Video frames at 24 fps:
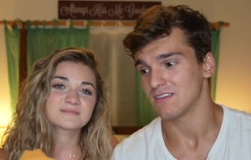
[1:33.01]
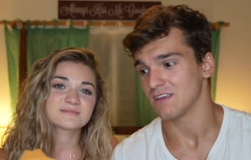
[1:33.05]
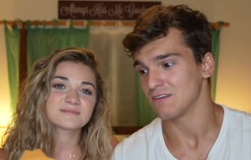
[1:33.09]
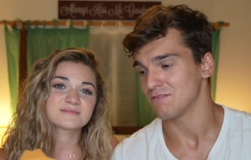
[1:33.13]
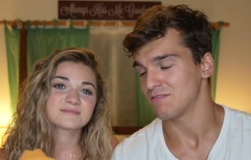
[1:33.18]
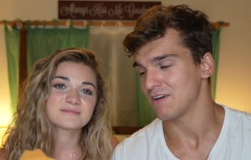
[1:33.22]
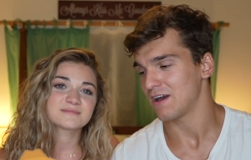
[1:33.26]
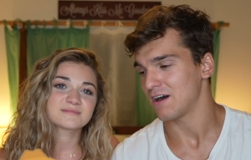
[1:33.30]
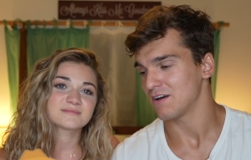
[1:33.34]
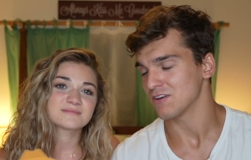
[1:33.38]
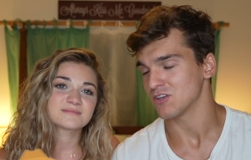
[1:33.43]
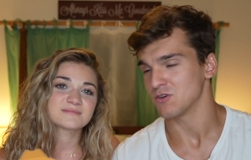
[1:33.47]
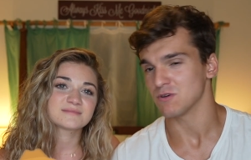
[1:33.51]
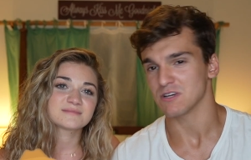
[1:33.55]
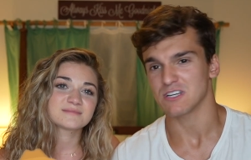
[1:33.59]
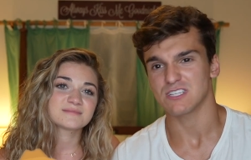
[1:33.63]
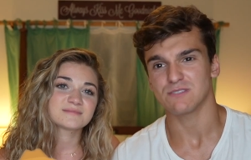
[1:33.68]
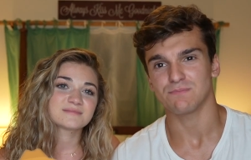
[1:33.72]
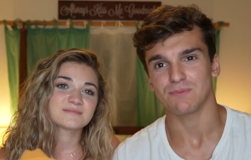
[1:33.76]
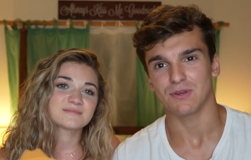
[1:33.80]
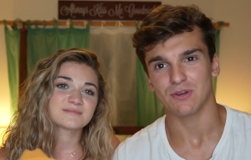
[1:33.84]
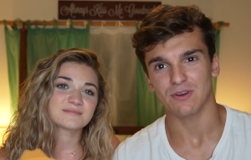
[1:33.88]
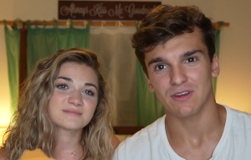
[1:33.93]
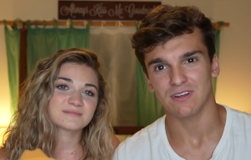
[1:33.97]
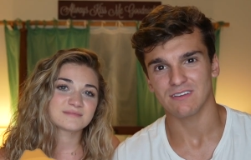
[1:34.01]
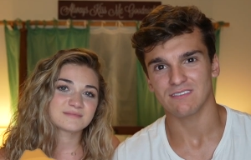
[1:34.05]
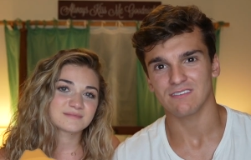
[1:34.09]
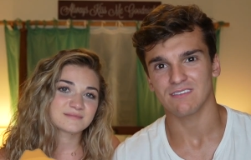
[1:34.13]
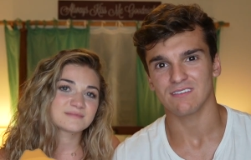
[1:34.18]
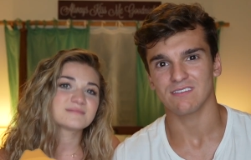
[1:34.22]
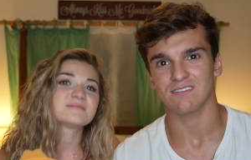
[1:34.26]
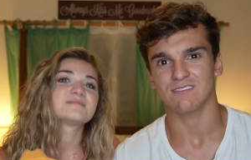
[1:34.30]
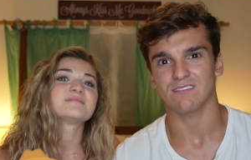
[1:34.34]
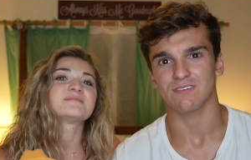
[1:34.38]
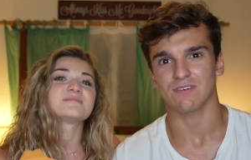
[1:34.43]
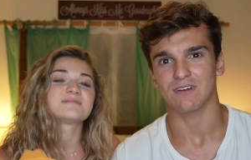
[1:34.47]
Speaker 1: they value
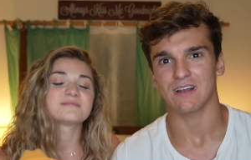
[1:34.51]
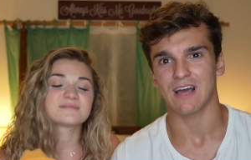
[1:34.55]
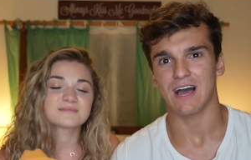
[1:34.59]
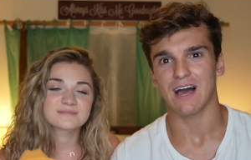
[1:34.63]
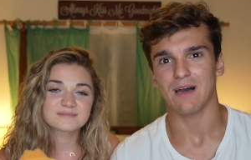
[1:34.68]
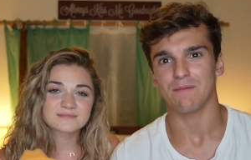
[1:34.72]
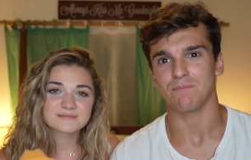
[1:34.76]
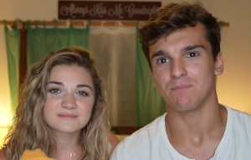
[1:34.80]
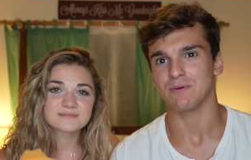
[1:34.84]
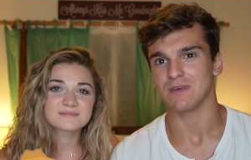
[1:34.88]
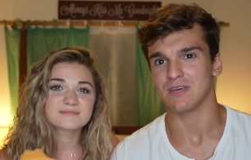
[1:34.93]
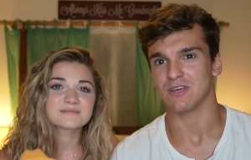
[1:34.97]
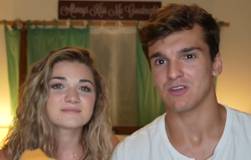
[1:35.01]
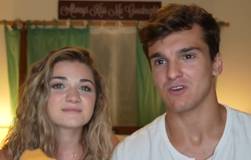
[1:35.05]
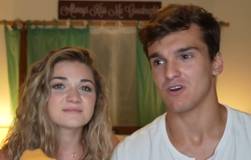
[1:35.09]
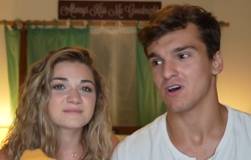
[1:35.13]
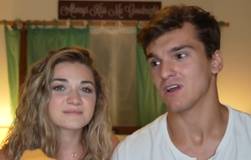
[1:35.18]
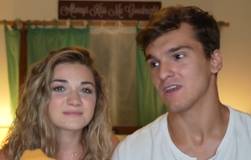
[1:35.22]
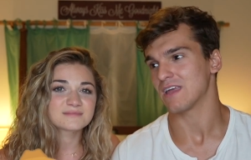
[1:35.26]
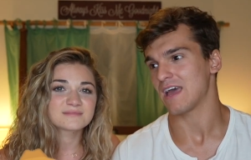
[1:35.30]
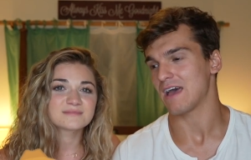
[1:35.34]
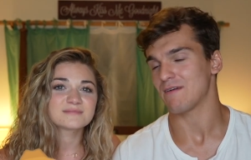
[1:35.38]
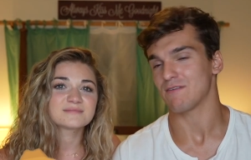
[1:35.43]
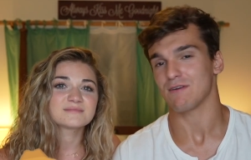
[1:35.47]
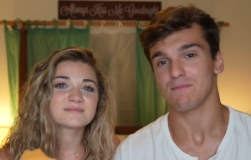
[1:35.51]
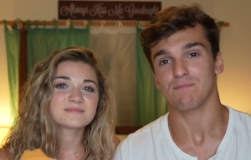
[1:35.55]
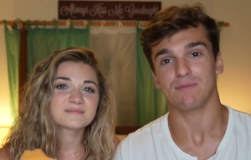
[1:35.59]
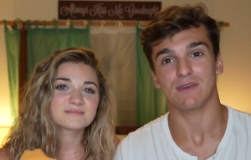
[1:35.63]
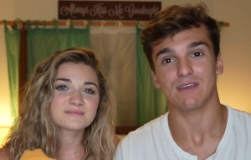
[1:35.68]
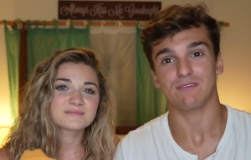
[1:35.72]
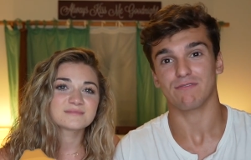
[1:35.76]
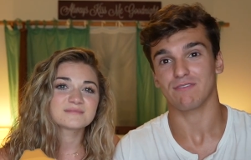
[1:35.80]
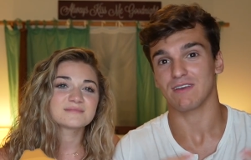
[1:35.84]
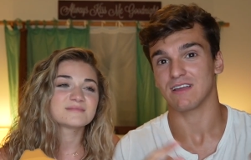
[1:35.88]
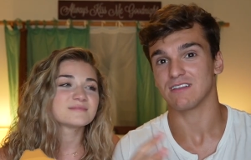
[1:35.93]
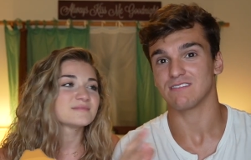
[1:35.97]
experiences. They're not big on having
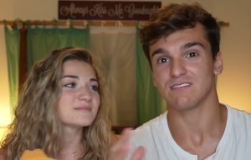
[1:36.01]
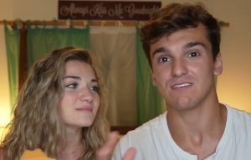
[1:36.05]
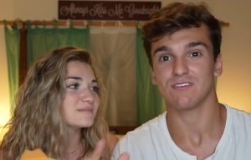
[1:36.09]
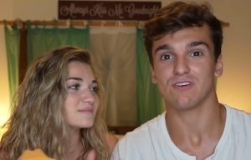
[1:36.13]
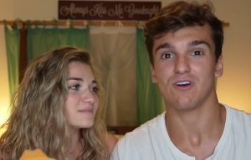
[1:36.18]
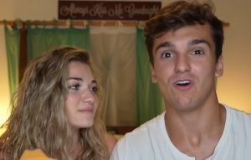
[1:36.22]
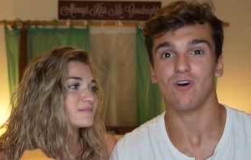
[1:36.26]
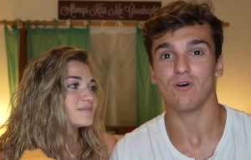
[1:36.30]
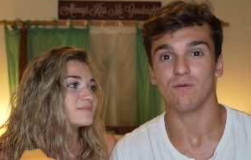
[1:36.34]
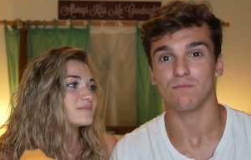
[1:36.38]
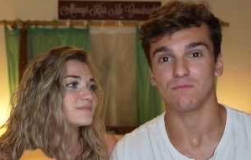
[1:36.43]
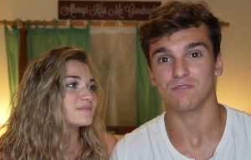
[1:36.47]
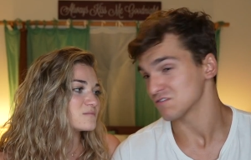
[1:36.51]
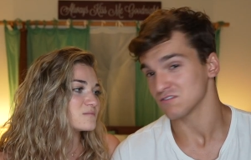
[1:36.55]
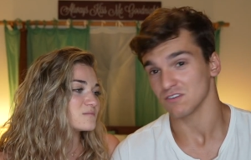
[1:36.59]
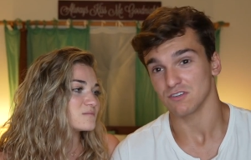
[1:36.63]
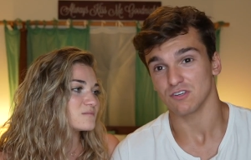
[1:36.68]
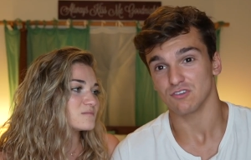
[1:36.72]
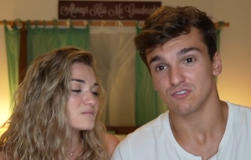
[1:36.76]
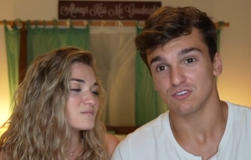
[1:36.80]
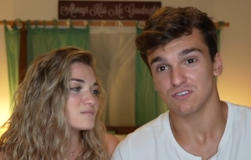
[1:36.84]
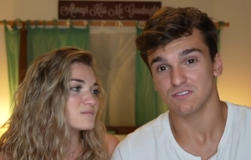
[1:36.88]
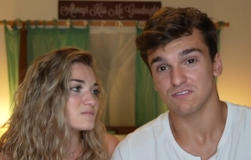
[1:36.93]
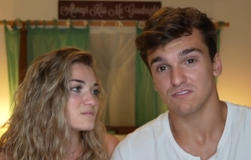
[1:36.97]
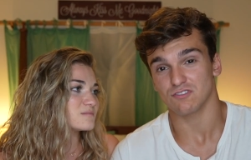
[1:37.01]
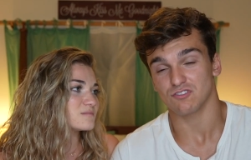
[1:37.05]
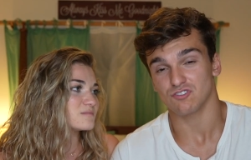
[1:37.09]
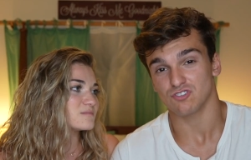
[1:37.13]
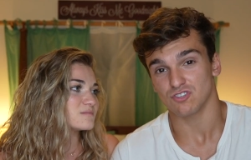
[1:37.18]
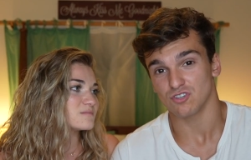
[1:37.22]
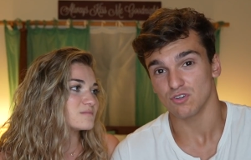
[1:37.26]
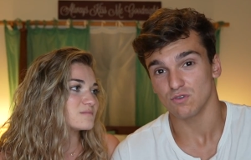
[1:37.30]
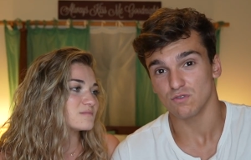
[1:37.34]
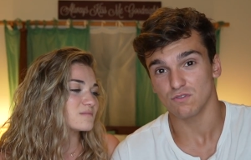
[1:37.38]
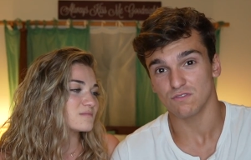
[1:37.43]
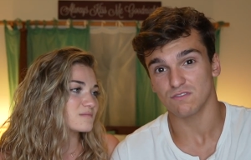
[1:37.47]
big fancy homes. So you just
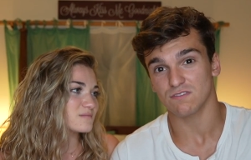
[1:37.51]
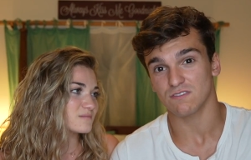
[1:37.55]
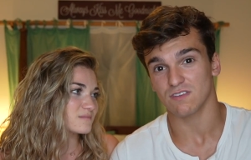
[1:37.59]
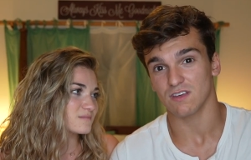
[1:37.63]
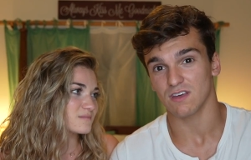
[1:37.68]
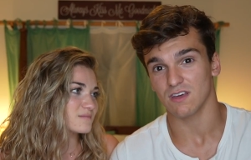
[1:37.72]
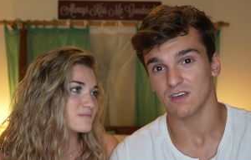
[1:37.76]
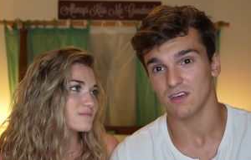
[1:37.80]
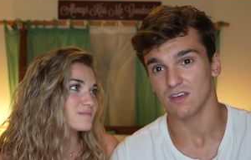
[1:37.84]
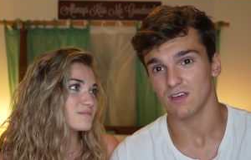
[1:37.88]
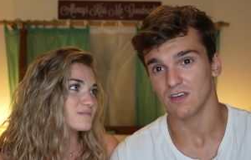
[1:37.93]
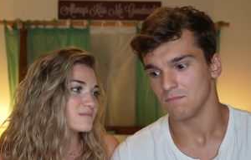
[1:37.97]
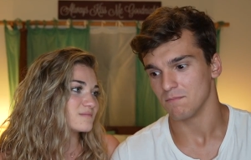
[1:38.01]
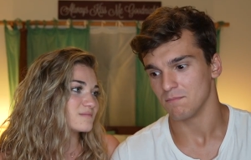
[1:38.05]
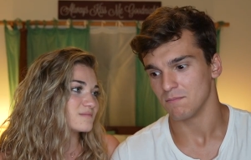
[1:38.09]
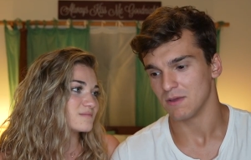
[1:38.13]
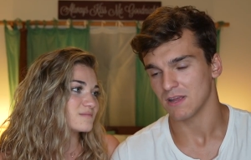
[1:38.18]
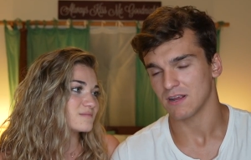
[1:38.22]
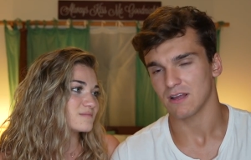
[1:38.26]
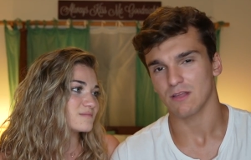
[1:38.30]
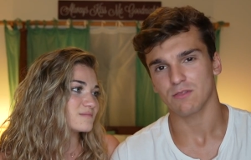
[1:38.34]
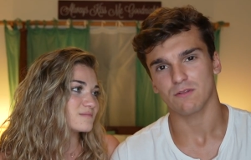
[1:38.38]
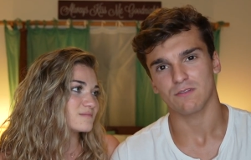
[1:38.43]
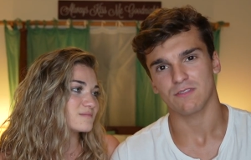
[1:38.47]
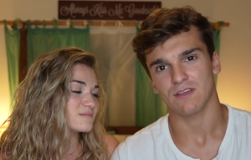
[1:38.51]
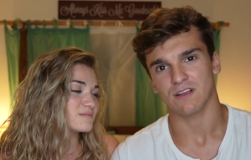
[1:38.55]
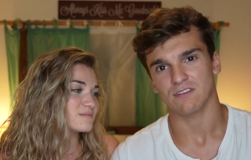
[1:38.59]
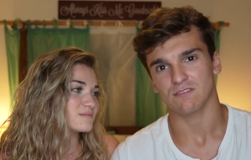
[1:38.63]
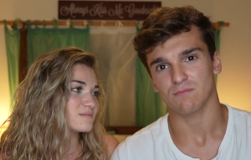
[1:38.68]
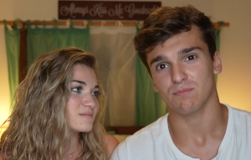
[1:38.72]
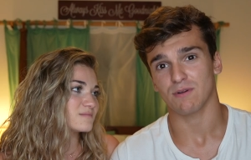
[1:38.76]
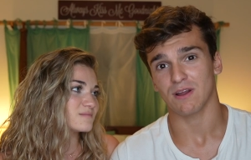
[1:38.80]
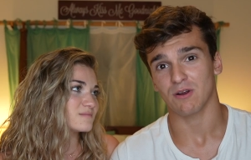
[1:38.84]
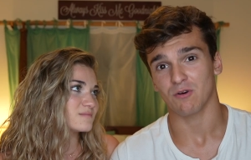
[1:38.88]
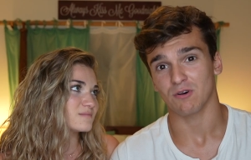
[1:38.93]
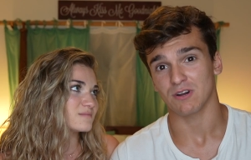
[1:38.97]
choose to make make other
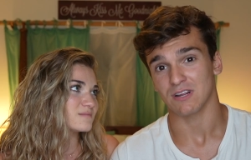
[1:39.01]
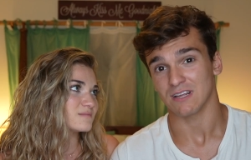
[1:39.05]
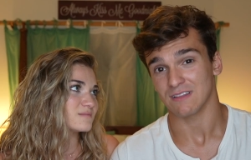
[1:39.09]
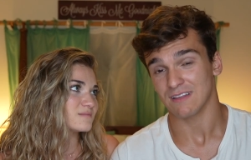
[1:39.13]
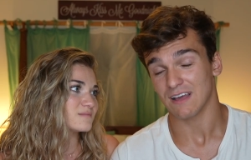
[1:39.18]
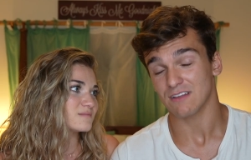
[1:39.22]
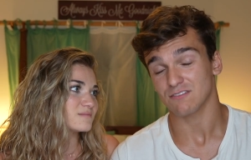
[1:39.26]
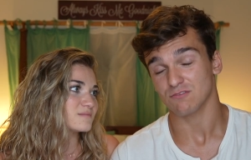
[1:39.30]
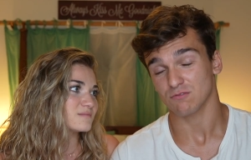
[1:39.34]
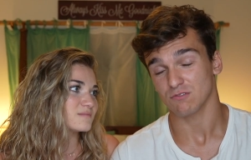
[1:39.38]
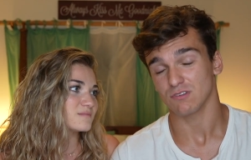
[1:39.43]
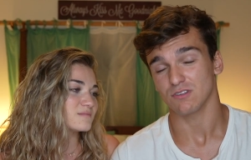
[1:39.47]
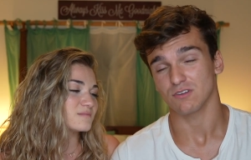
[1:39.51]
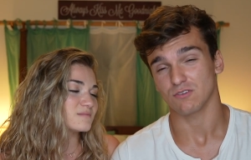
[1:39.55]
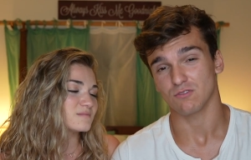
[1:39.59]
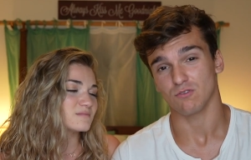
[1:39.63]
things a priority, and that's really